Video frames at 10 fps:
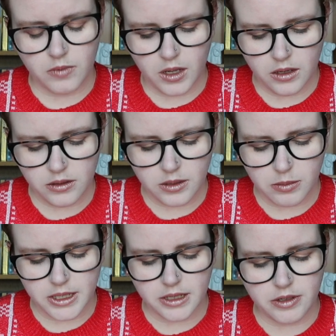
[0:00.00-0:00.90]

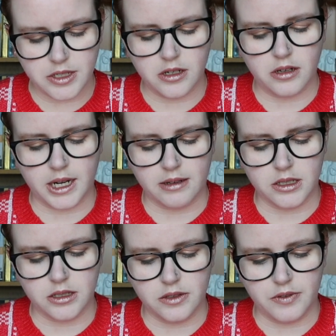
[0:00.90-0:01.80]
Arguably there is no
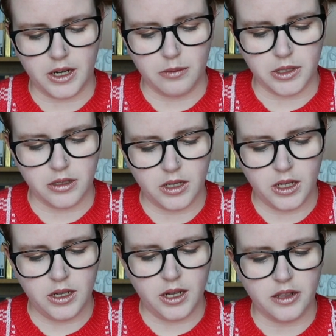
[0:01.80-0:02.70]
character development,
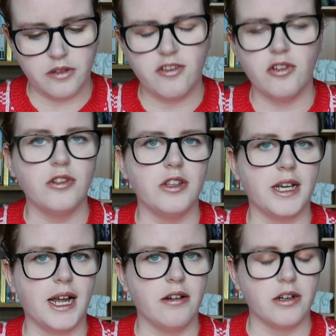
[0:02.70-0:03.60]
and the flaws of the
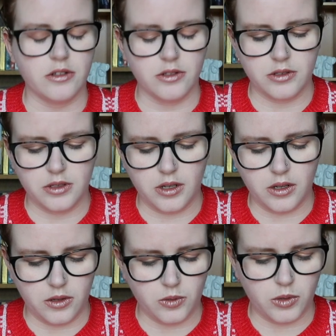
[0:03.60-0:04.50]
characters
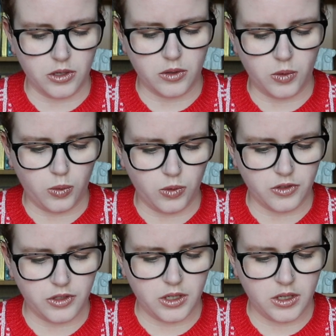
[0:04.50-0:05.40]
is what
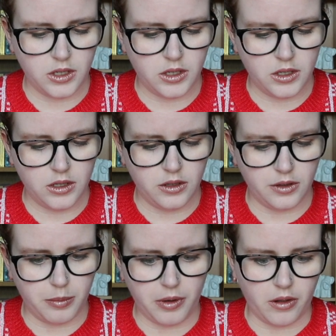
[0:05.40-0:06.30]
caused
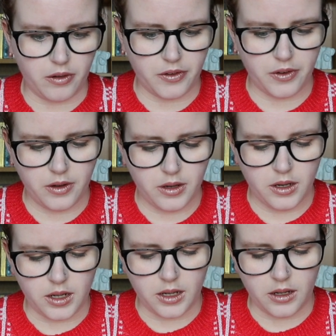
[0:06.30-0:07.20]
the plot.
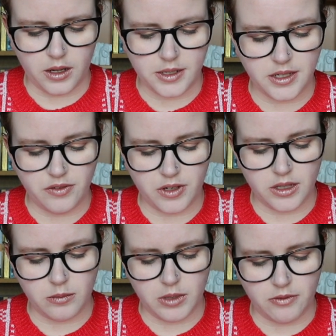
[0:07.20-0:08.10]
I did
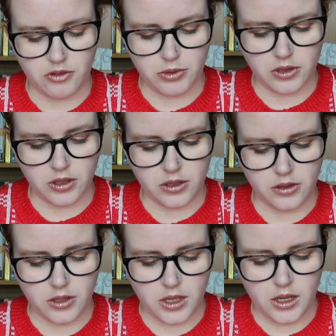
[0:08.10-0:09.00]
find them lovable though.
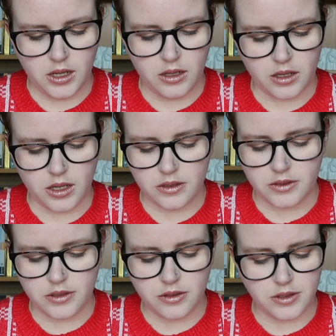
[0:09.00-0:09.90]
The
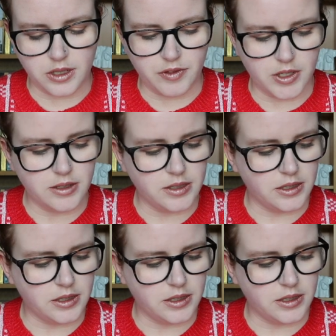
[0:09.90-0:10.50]
cast is not diverse.